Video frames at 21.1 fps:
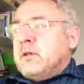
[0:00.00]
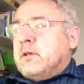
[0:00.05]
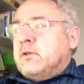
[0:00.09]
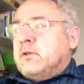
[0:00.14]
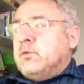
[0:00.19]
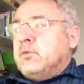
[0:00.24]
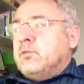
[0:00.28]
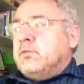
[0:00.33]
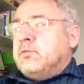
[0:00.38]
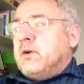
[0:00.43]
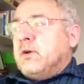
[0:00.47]

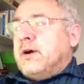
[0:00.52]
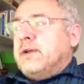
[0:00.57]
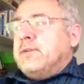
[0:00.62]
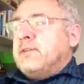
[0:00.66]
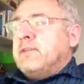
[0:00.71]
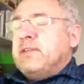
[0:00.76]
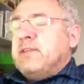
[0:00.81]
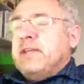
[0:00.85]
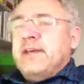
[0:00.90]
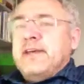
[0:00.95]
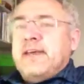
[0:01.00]
you'll find
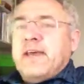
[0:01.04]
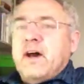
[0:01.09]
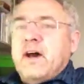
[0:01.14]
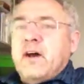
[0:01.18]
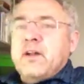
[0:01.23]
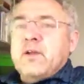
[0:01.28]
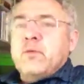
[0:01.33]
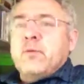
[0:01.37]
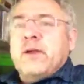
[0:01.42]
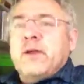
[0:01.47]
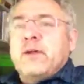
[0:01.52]
that the
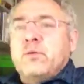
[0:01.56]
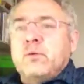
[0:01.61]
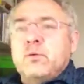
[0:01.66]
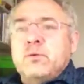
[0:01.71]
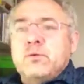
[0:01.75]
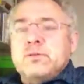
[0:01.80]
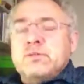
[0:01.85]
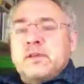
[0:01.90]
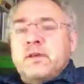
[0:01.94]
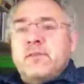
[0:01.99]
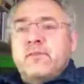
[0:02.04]
accounting
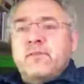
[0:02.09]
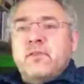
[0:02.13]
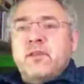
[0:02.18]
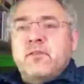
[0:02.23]
records,